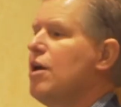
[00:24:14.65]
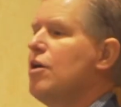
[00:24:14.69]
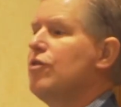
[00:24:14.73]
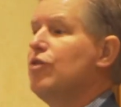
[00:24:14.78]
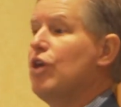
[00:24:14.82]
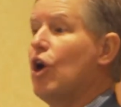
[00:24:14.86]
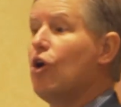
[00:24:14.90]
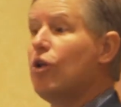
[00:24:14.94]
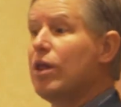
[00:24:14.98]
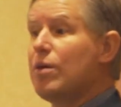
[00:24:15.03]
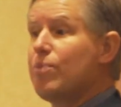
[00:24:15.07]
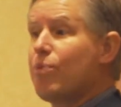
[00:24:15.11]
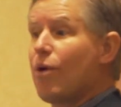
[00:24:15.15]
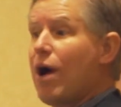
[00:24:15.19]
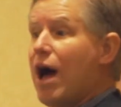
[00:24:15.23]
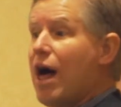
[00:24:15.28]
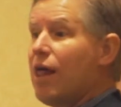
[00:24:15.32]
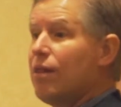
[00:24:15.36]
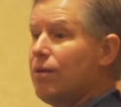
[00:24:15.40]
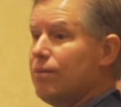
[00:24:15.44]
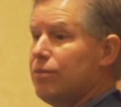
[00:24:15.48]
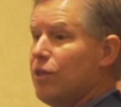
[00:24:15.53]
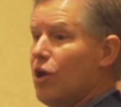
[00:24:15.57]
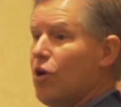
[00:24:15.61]
The only
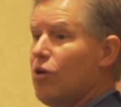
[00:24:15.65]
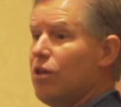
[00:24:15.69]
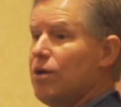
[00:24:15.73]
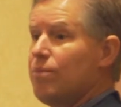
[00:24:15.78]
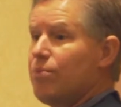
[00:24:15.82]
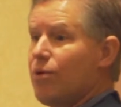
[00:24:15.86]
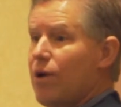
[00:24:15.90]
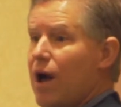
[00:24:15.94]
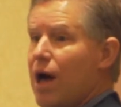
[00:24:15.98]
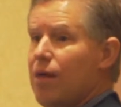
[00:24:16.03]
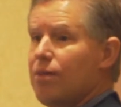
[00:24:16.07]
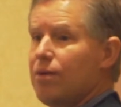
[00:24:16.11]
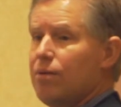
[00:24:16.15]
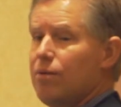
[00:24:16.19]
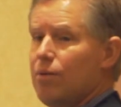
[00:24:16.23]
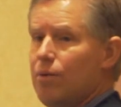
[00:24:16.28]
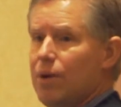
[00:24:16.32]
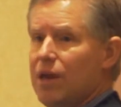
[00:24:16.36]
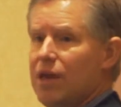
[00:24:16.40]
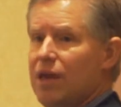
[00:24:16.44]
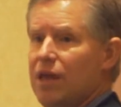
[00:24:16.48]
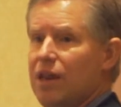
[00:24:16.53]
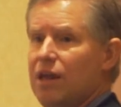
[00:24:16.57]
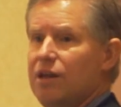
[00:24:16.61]
problem that
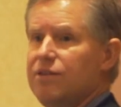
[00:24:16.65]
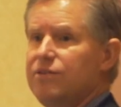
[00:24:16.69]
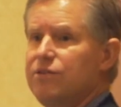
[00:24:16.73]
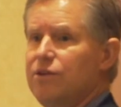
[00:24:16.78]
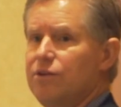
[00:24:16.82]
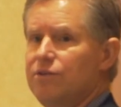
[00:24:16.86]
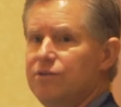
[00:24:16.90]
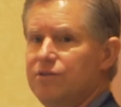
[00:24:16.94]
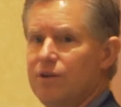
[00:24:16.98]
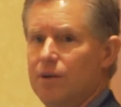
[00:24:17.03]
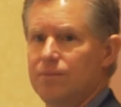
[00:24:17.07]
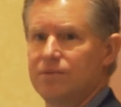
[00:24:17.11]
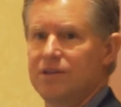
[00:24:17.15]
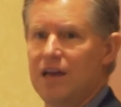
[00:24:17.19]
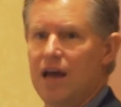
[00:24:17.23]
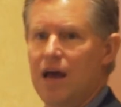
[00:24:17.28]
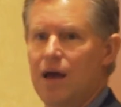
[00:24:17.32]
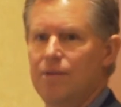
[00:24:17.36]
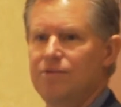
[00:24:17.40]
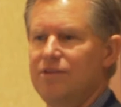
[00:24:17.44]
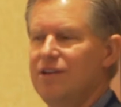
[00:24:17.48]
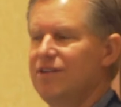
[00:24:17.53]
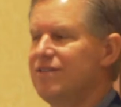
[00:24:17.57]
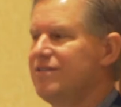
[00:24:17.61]
we get into
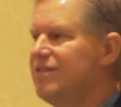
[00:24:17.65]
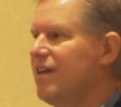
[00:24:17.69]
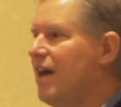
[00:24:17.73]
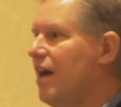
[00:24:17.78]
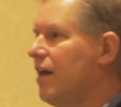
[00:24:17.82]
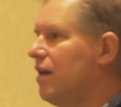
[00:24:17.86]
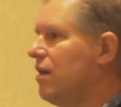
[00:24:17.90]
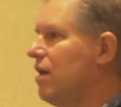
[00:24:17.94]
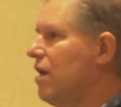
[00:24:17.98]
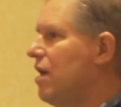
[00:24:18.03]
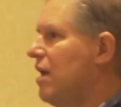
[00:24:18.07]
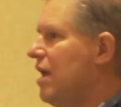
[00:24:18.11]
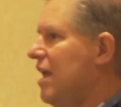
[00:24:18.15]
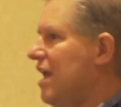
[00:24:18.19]
sometimes is that